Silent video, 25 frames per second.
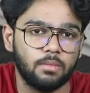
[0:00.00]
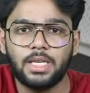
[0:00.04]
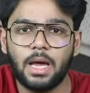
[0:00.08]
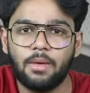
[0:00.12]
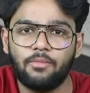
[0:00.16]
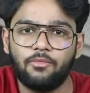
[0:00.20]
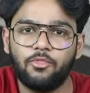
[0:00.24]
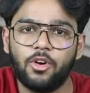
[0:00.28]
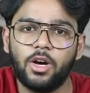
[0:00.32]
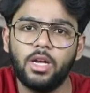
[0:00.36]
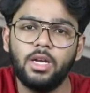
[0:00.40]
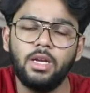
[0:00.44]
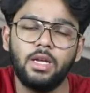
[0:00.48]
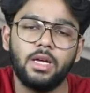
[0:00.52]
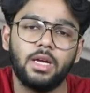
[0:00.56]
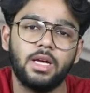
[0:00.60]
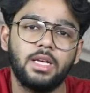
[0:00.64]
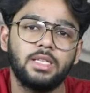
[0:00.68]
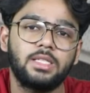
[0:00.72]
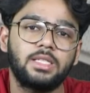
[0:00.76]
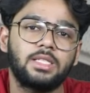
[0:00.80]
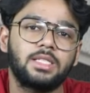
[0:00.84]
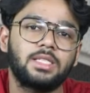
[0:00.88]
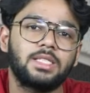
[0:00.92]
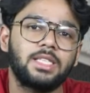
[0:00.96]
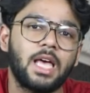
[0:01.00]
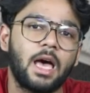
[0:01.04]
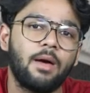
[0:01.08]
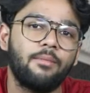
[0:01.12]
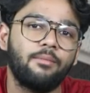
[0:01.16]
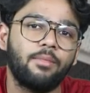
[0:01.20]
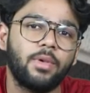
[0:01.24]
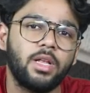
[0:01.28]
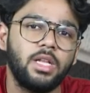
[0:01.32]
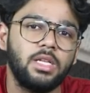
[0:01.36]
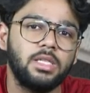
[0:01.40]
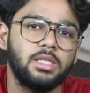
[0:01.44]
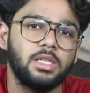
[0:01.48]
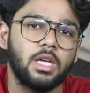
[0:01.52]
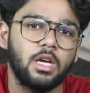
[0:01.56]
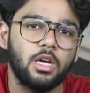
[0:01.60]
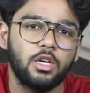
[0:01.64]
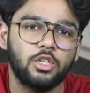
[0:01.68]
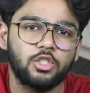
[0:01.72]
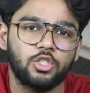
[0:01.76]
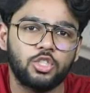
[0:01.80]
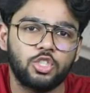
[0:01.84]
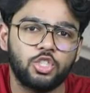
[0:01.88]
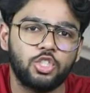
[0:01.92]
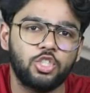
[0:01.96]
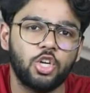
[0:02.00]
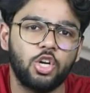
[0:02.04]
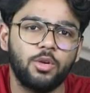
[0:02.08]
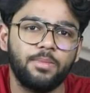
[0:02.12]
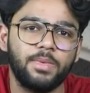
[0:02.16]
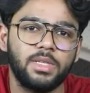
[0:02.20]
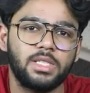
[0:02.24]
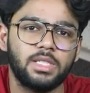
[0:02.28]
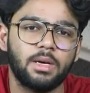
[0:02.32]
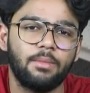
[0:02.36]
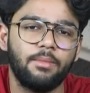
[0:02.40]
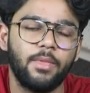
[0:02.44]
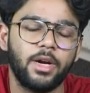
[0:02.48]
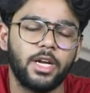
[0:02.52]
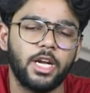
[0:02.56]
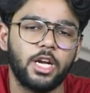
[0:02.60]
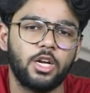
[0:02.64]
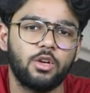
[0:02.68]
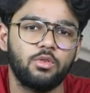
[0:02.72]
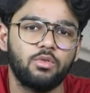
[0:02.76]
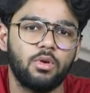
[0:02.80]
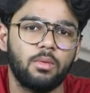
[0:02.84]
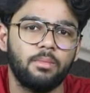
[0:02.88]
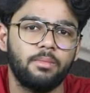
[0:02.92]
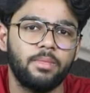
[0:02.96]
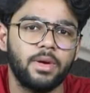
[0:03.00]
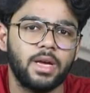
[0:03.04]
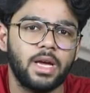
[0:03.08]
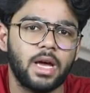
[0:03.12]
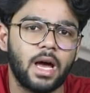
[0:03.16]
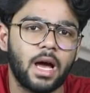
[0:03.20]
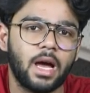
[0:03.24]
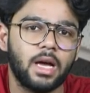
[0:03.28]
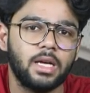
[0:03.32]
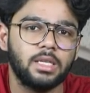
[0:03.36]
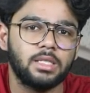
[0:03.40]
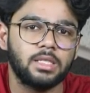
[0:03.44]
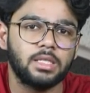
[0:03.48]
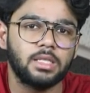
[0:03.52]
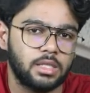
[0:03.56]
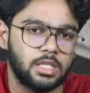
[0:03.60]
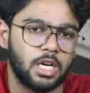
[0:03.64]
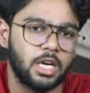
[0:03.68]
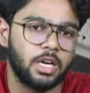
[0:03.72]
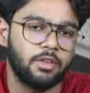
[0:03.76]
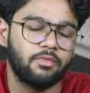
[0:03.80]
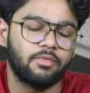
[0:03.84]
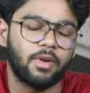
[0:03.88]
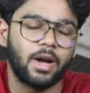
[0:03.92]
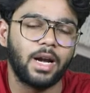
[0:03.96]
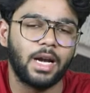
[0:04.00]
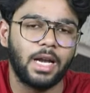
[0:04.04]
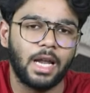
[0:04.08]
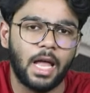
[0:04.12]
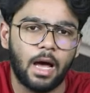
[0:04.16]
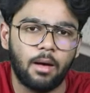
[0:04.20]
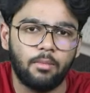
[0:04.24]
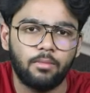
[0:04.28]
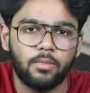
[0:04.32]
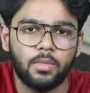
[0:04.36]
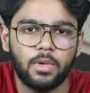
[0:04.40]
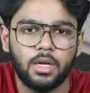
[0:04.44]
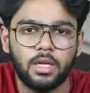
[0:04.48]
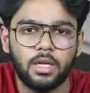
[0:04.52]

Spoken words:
Step 1 is samples should be submitted to a BIS certified lab.